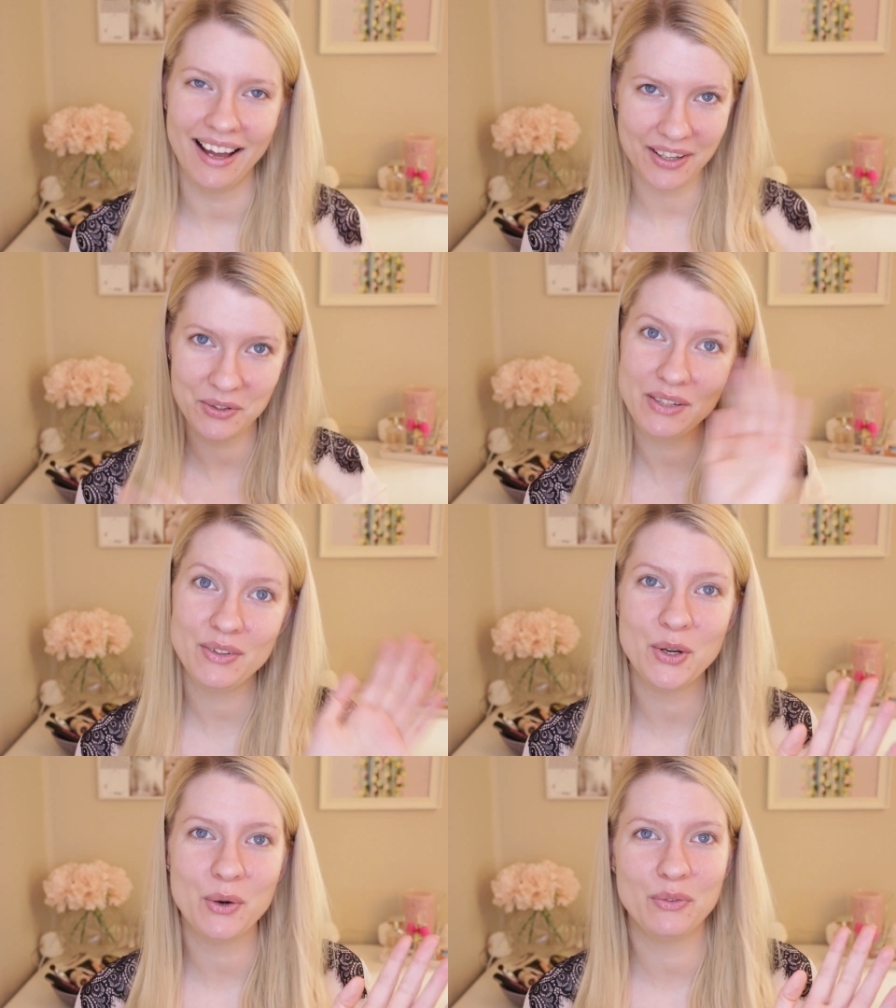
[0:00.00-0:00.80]
I don't
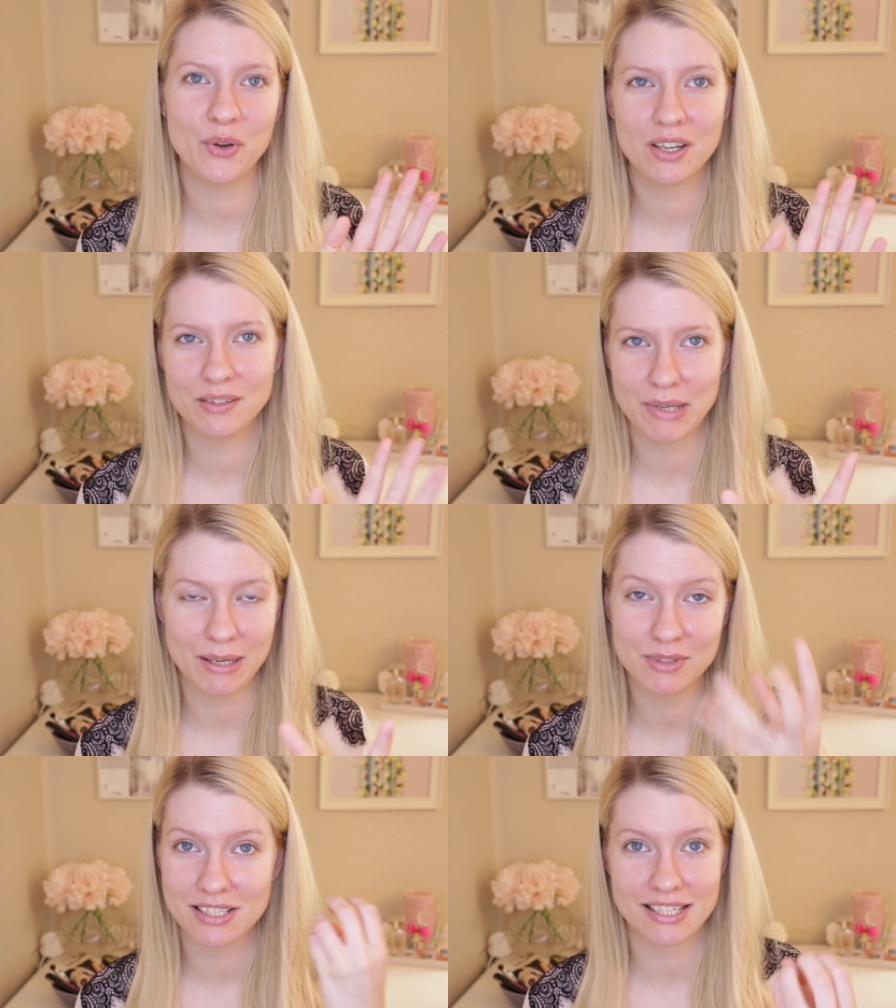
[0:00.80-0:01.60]
even know if you're going to be
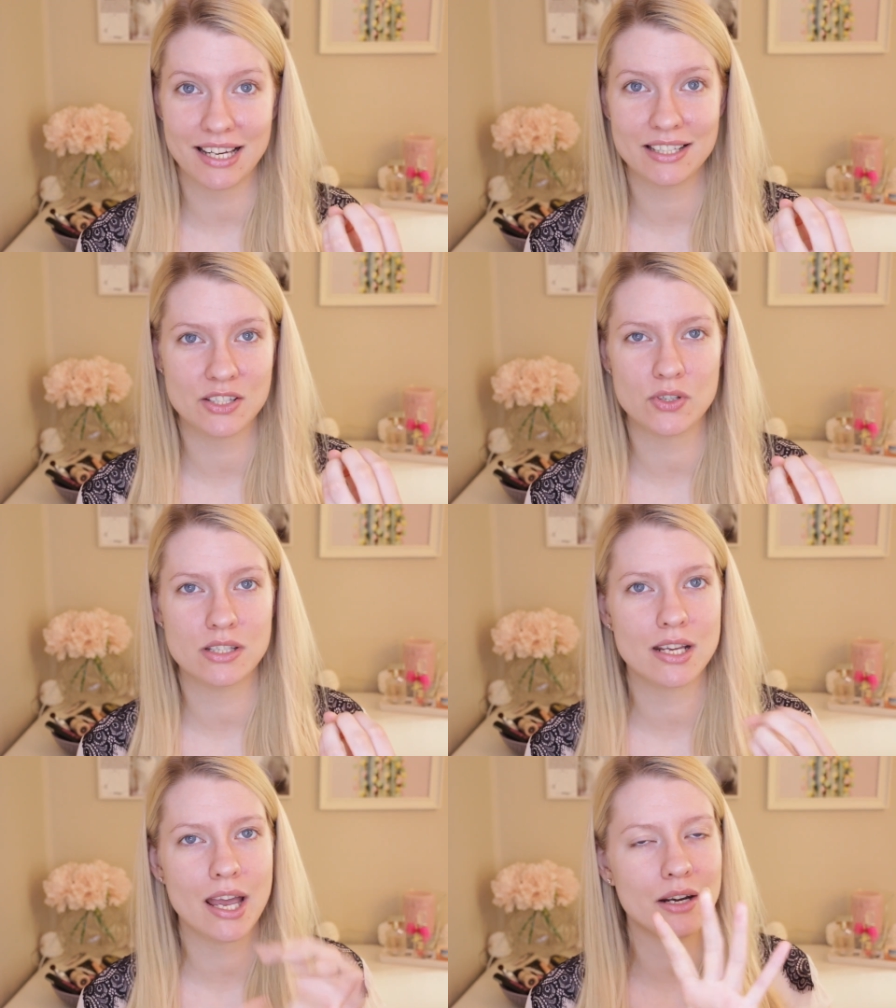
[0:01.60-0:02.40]
able to tell, so
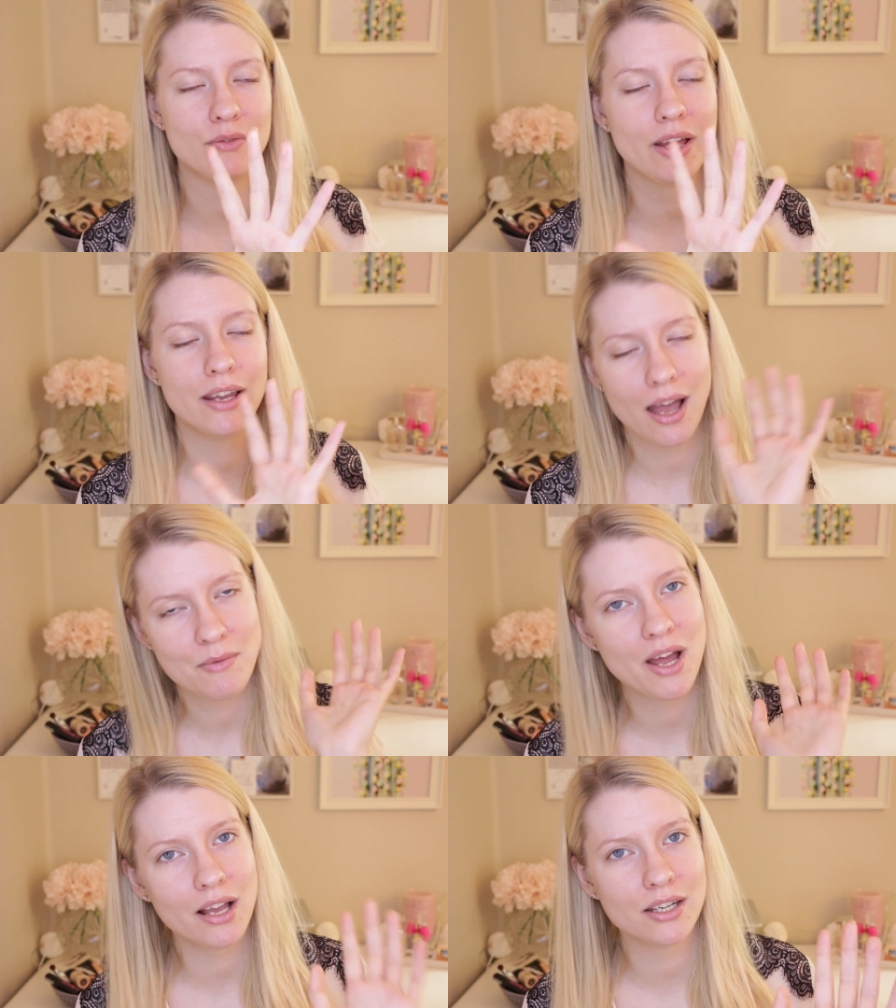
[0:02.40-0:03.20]
it's kind of like
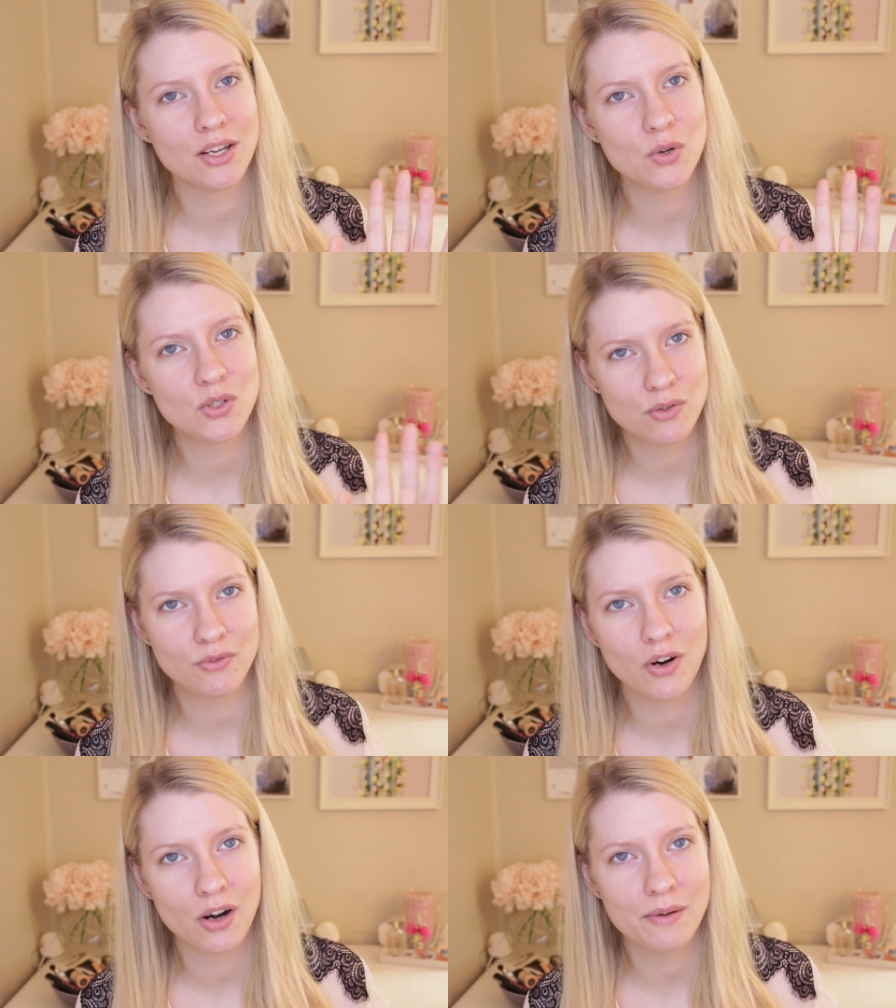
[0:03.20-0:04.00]
I'm not going to go too
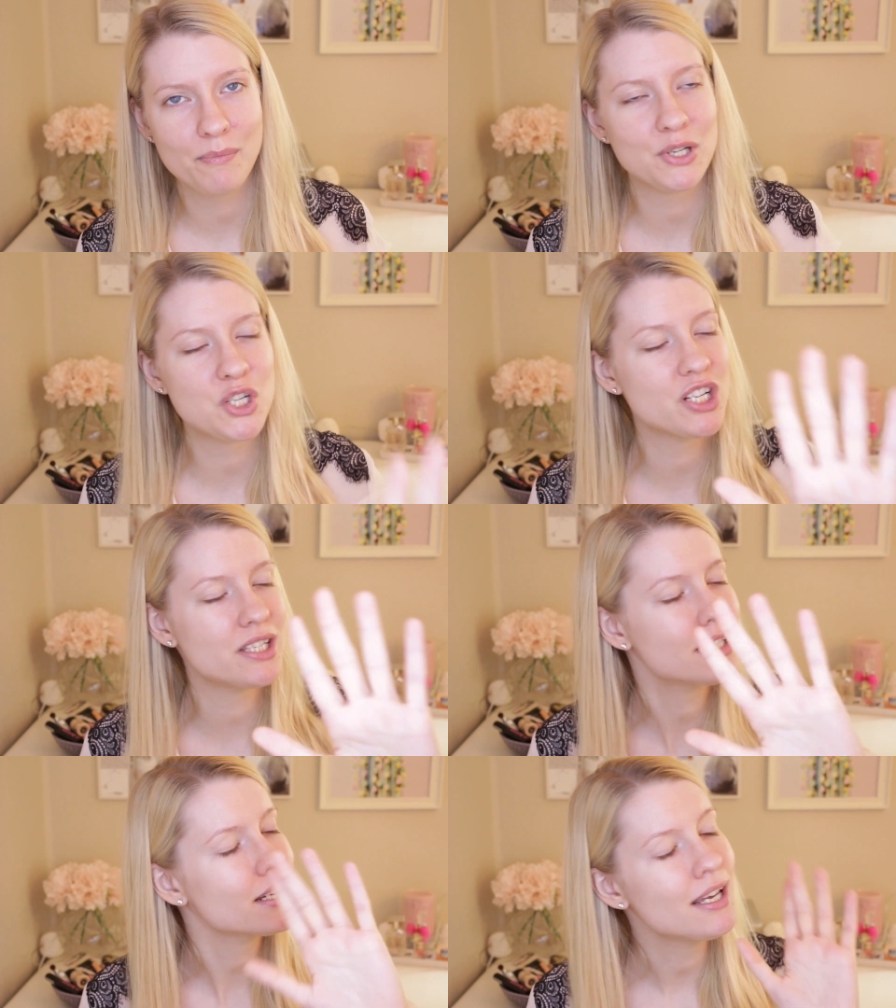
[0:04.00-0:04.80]
far, but
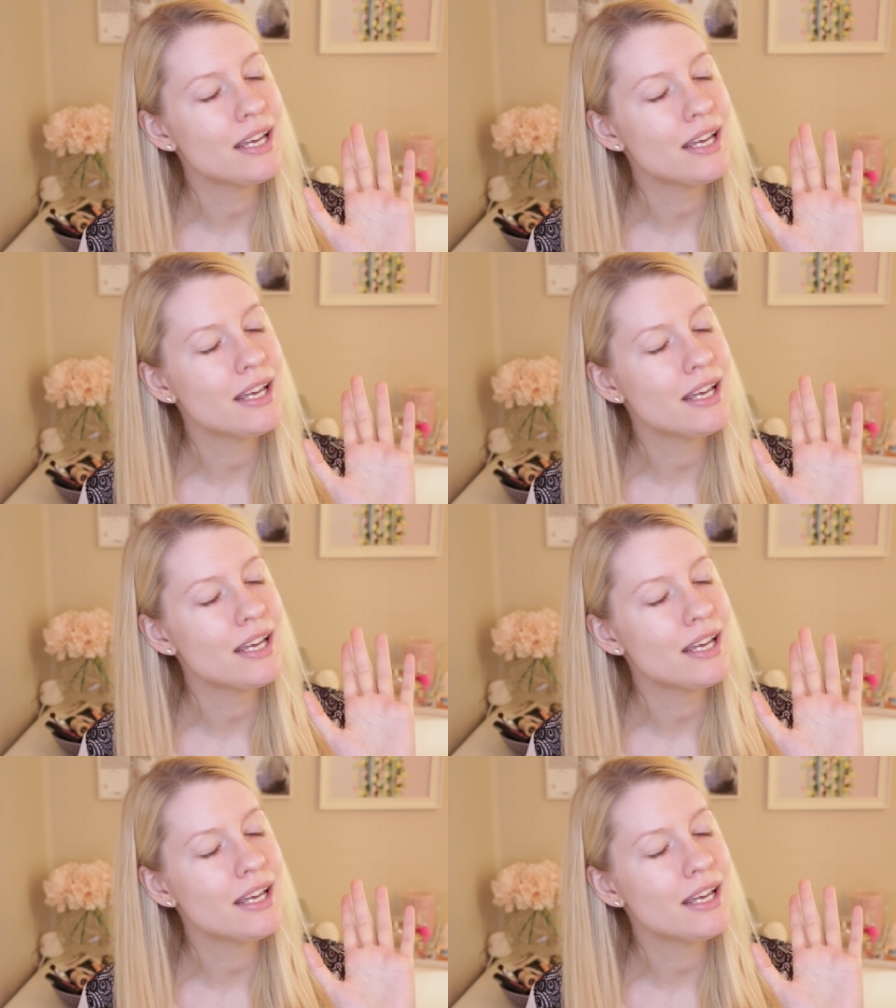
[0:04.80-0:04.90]
just